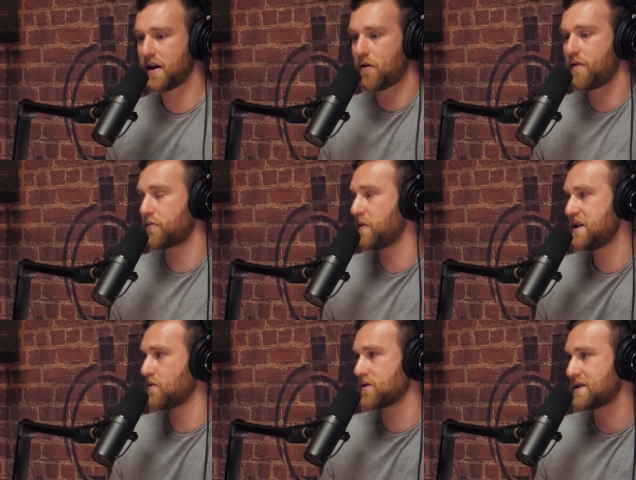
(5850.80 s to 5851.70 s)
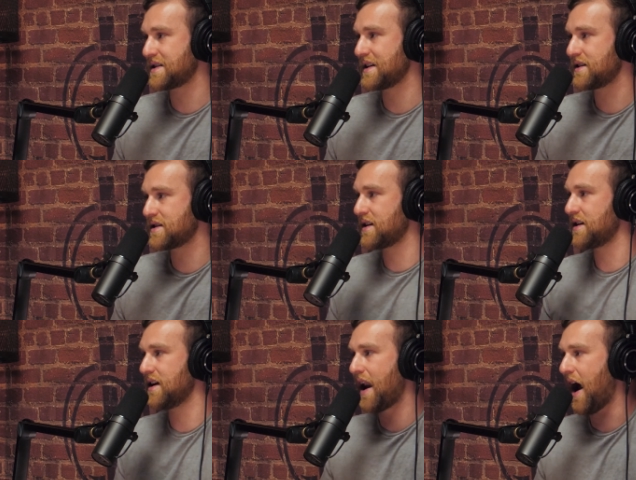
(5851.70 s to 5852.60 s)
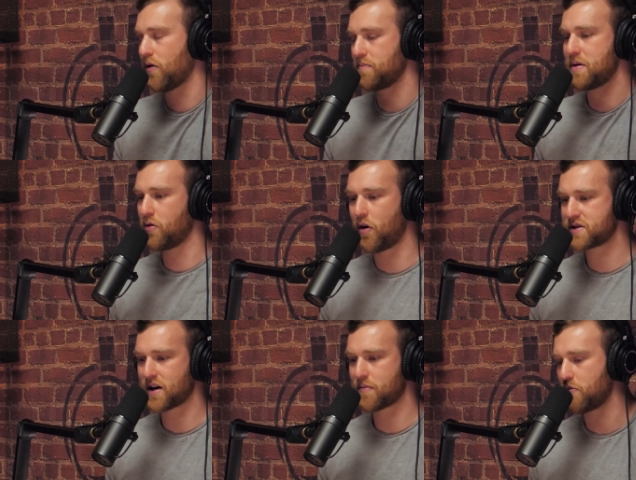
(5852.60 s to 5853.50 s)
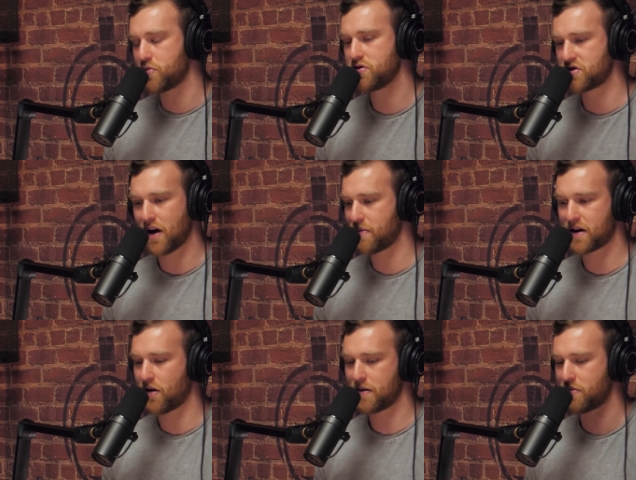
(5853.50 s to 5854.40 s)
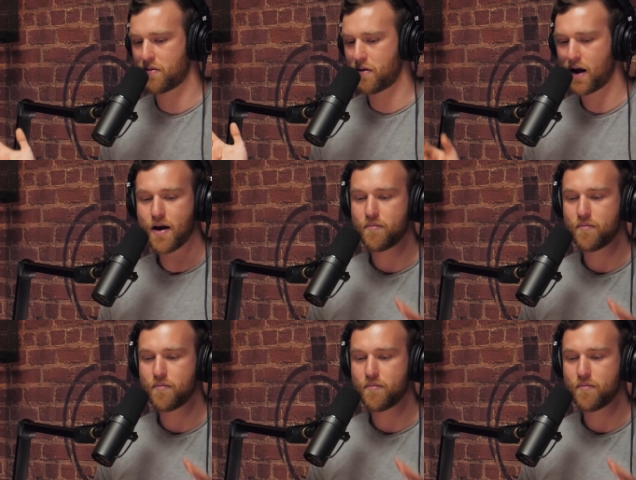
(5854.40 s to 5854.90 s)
have the resources to get out. And people always talk about bootstrapping and all that, blah, blah, blah.